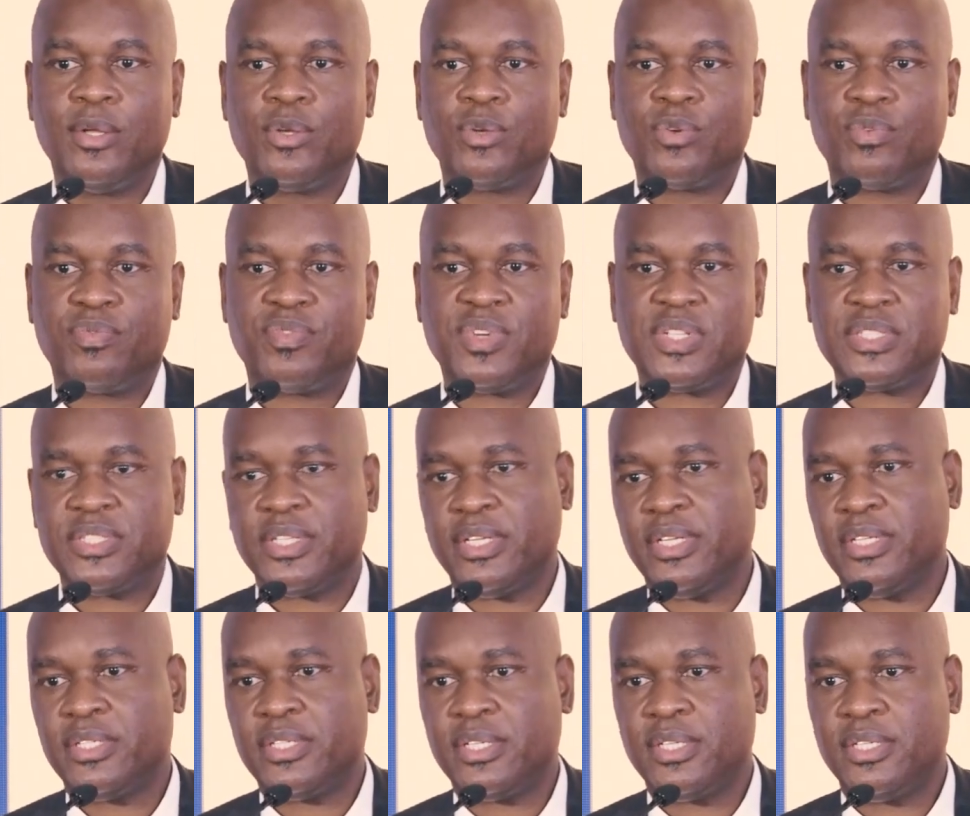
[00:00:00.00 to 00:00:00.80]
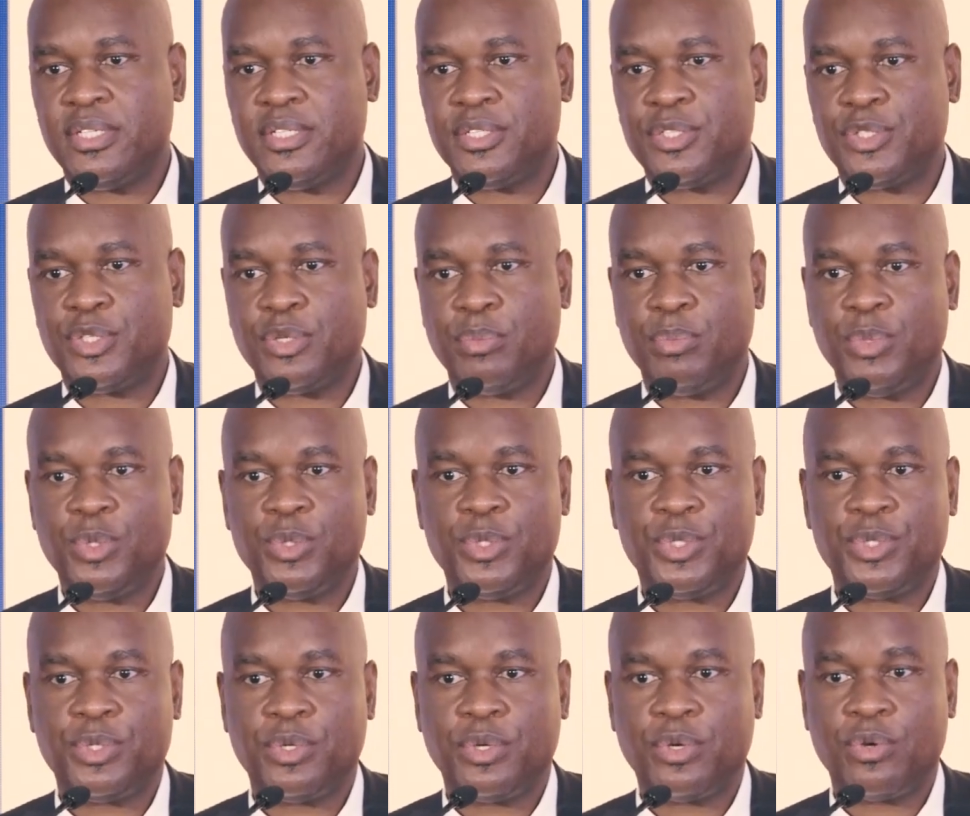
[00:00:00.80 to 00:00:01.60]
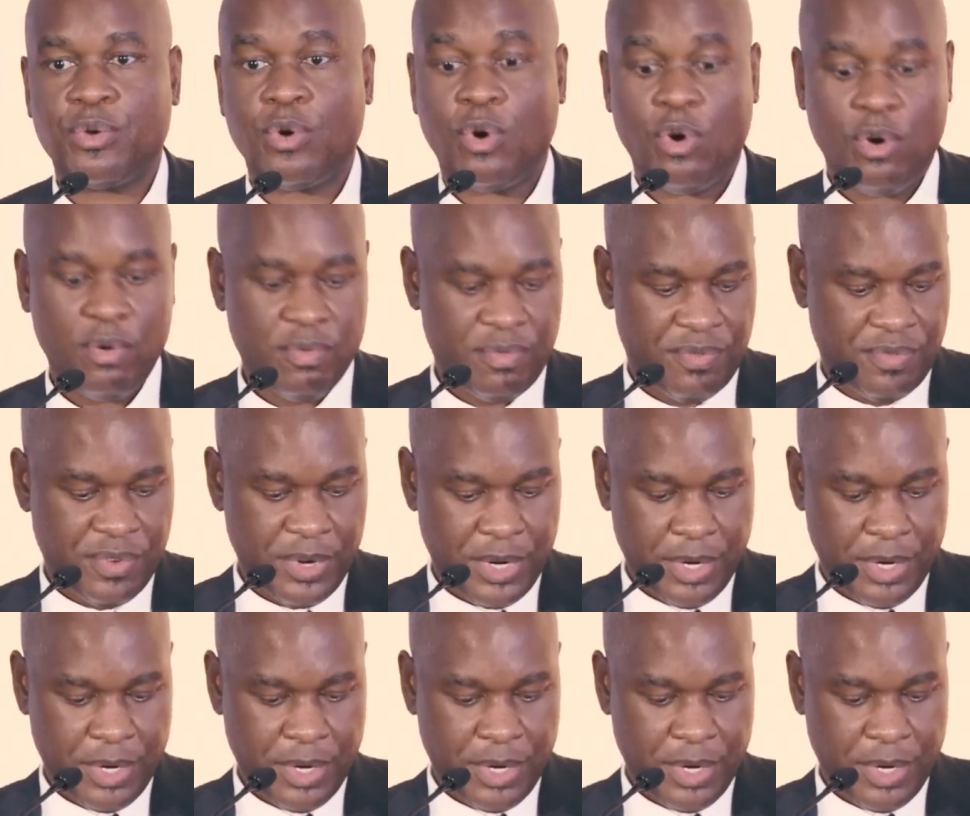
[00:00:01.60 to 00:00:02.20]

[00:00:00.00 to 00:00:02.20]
to facilitate distribution of